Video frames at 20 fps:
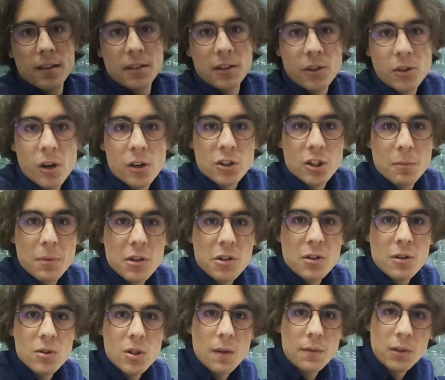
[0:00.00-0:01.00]
the
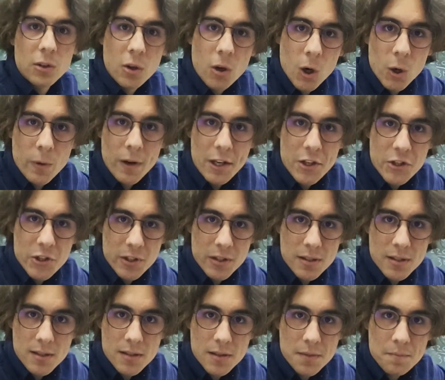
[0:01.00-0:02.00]
contributions of the
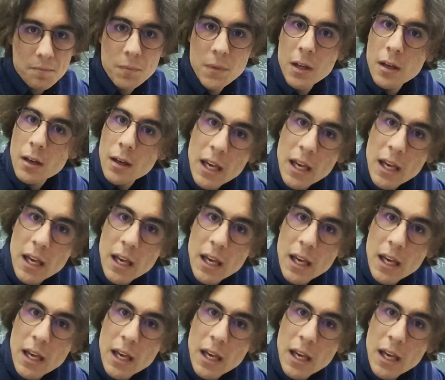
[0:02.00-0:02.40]
curvatures,